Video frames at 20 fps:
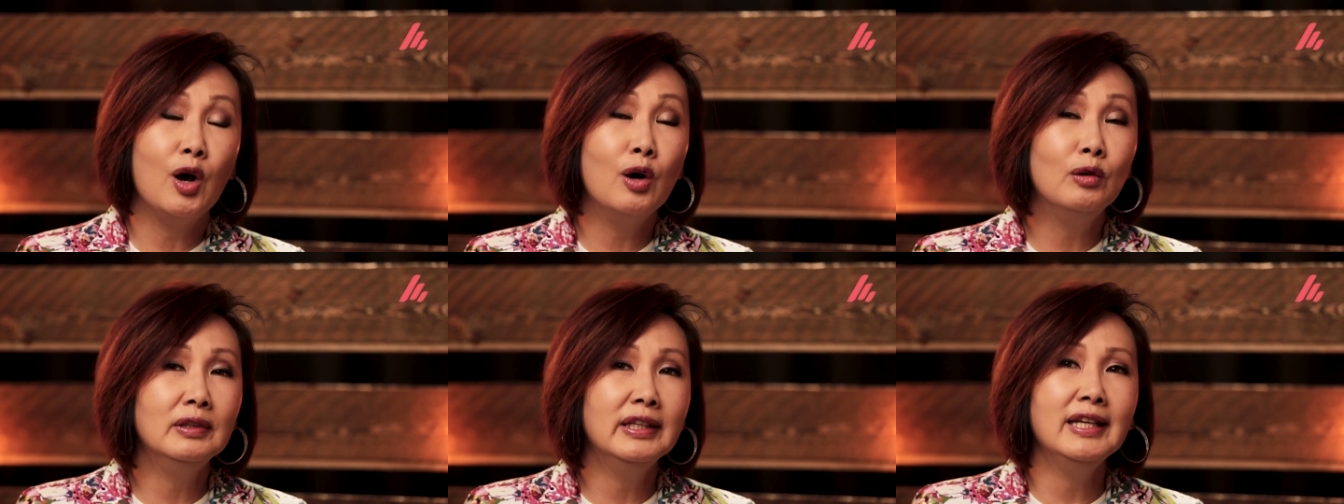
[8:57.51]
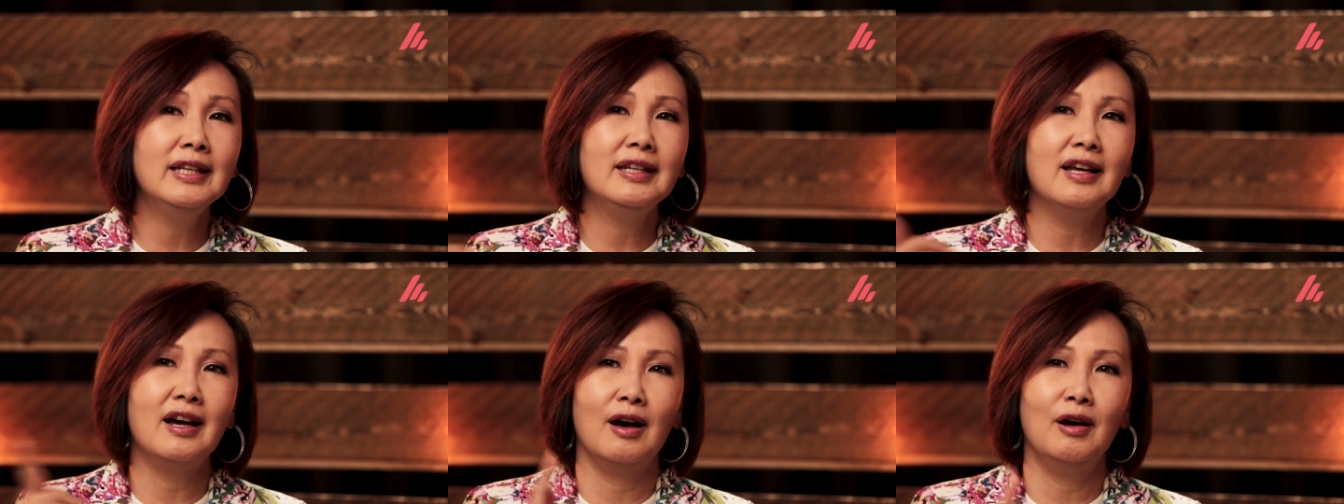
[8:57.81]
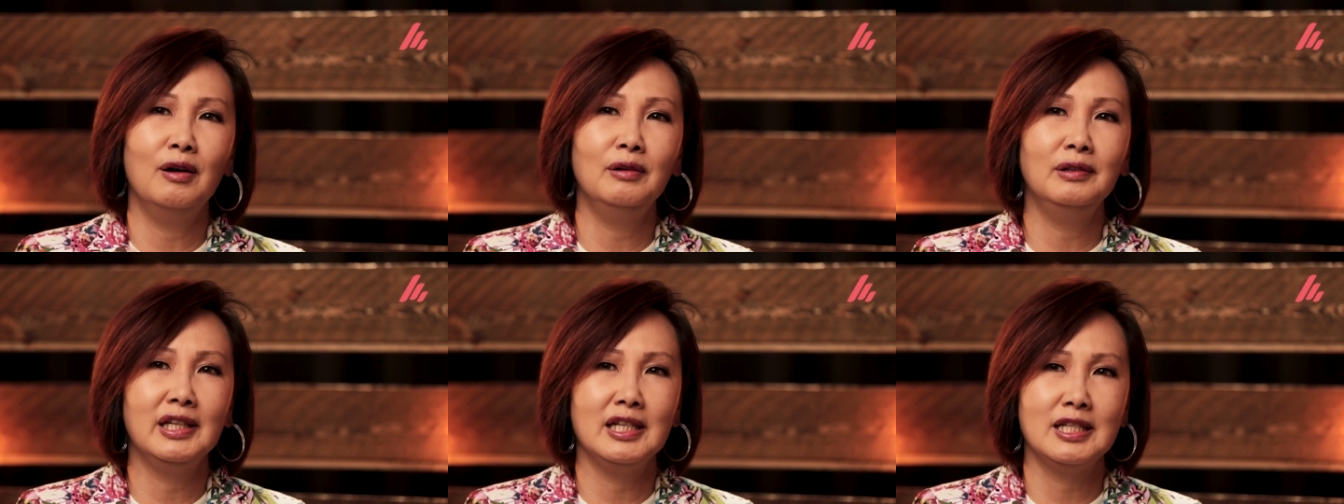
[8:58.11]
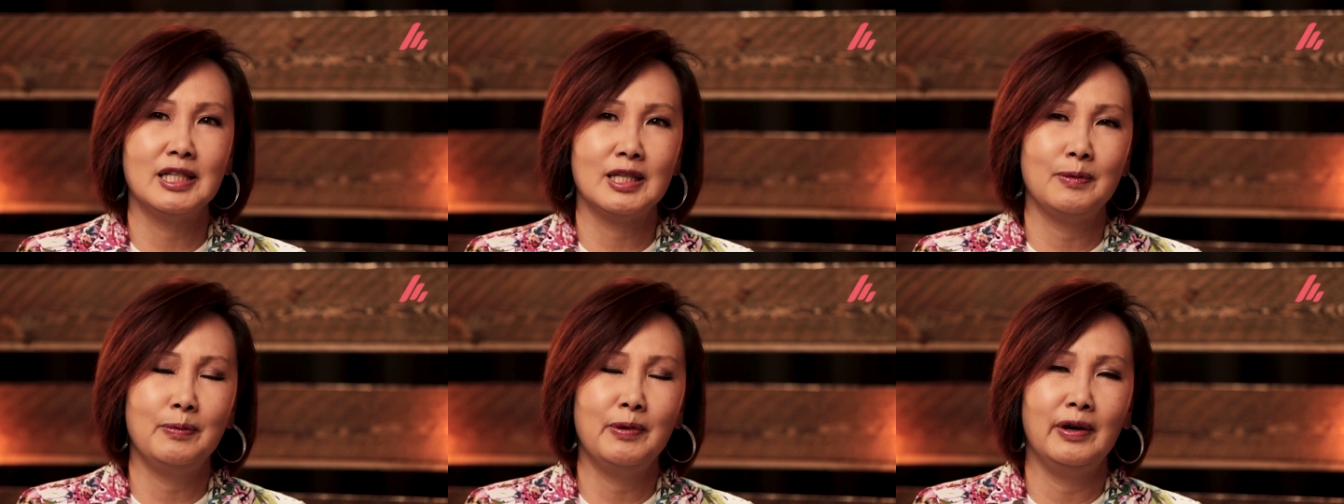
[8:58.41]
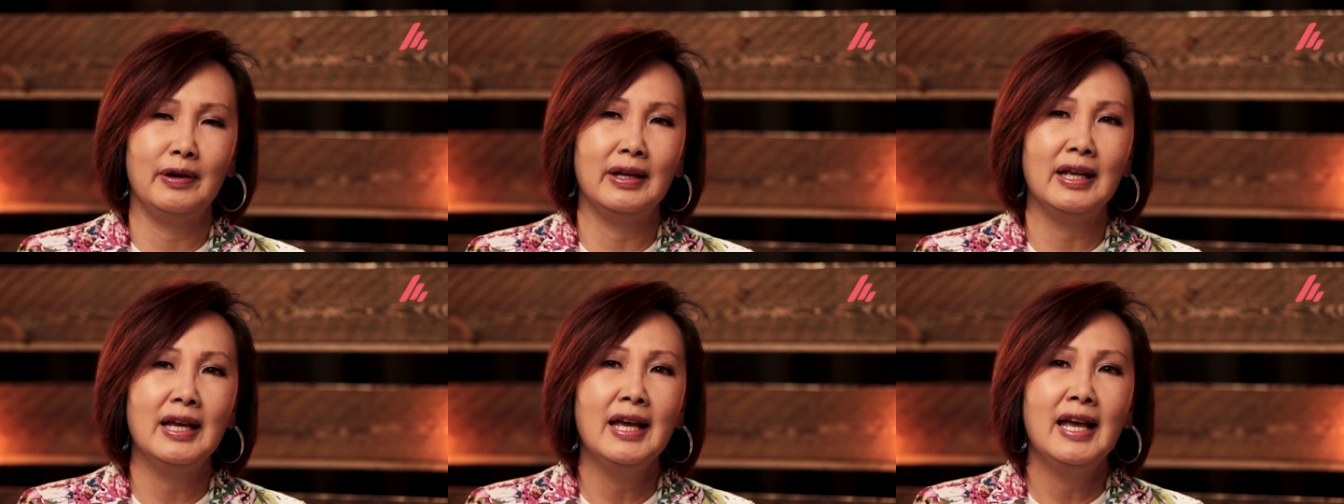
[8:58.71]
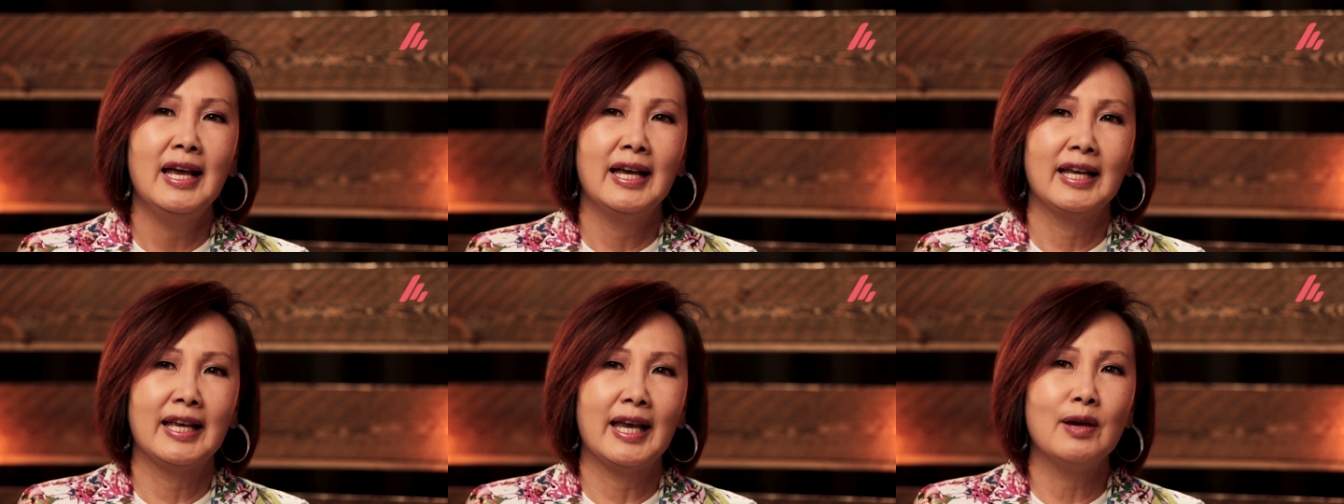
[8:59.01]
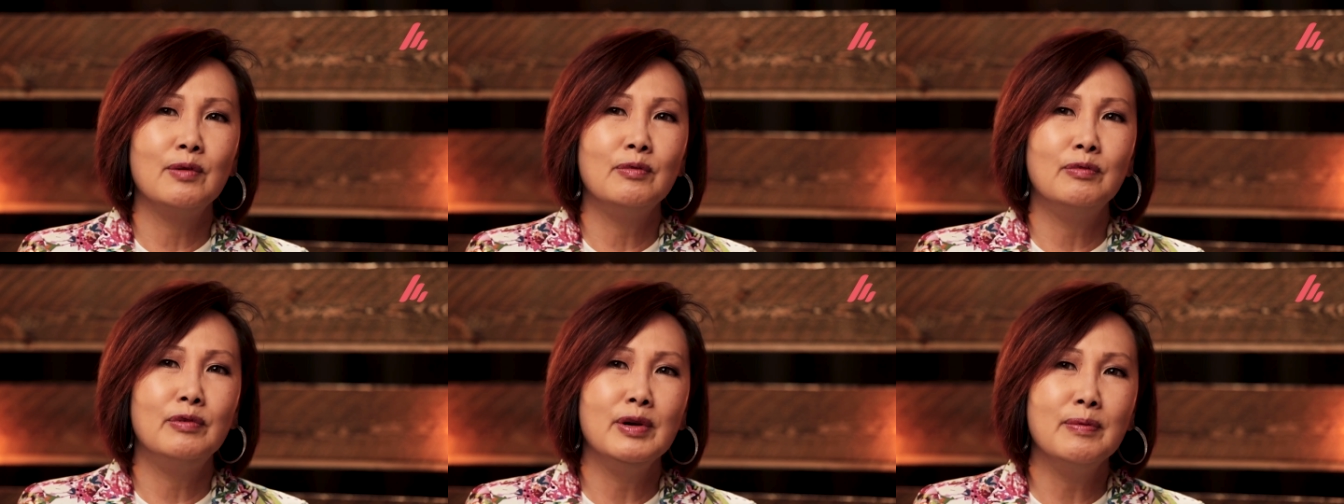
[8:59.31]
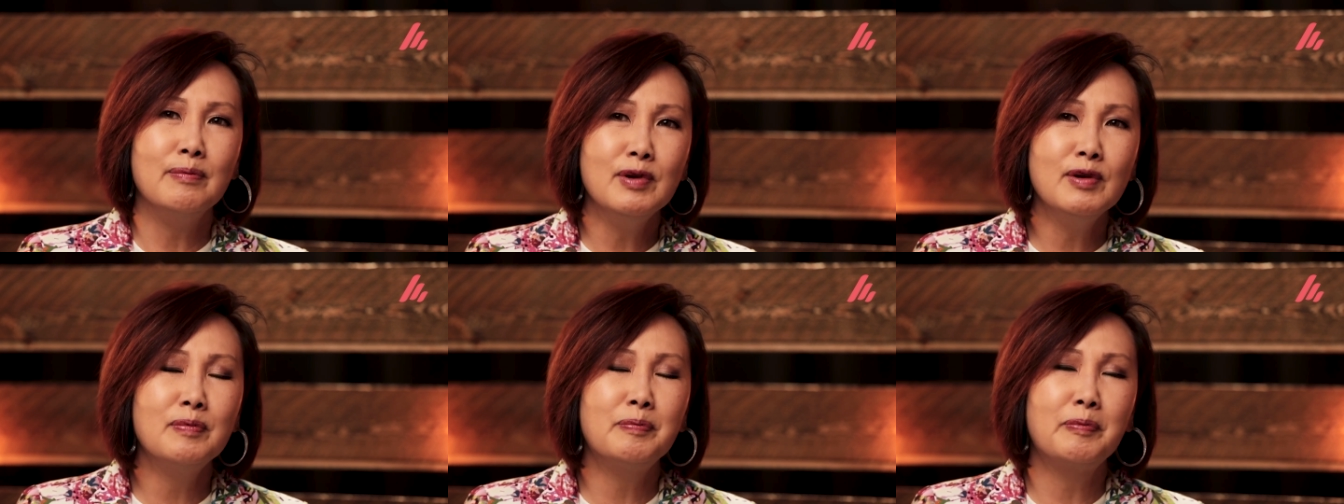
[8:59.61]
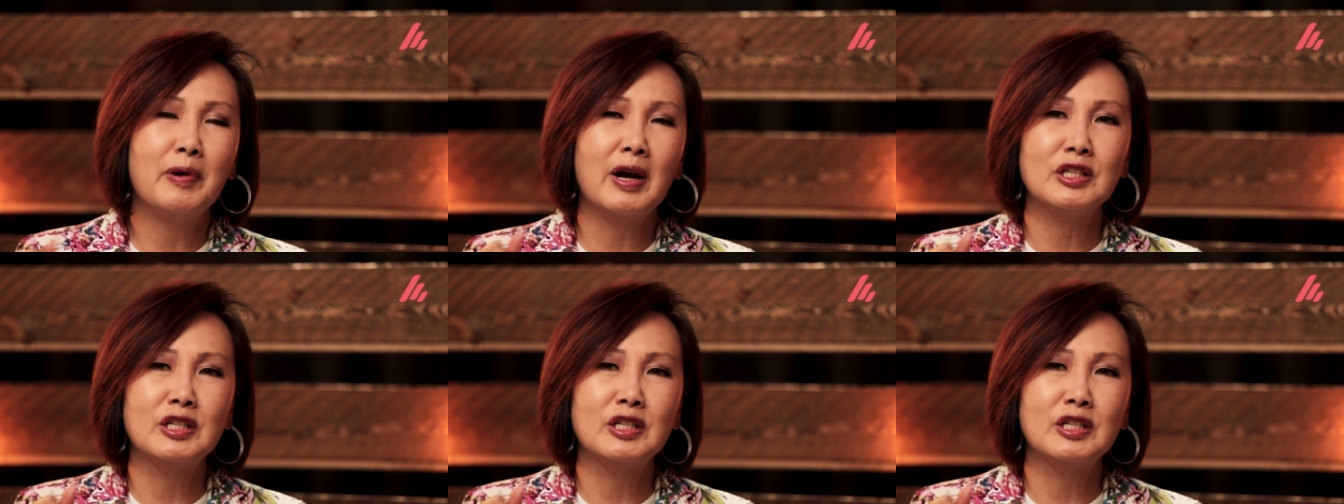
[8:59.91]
Only the Holy Spirit can remove